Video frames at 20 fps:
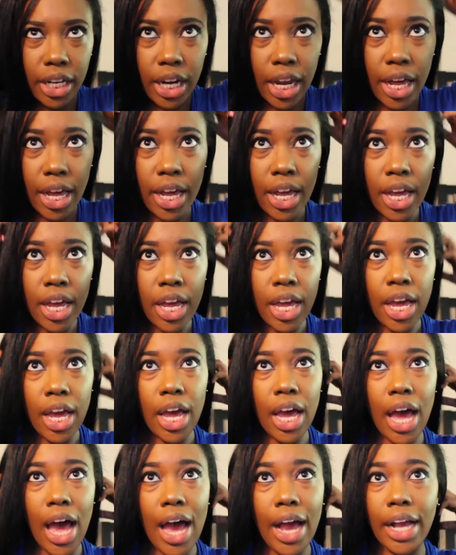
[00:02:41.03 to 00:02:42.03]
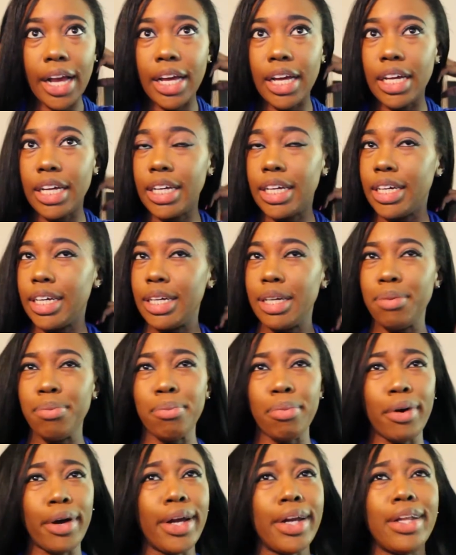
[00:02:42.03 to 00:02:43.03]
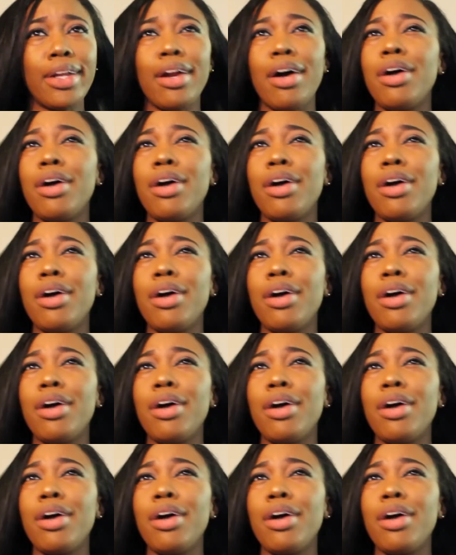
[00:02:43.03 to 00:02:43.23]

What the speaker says: Like I can braid it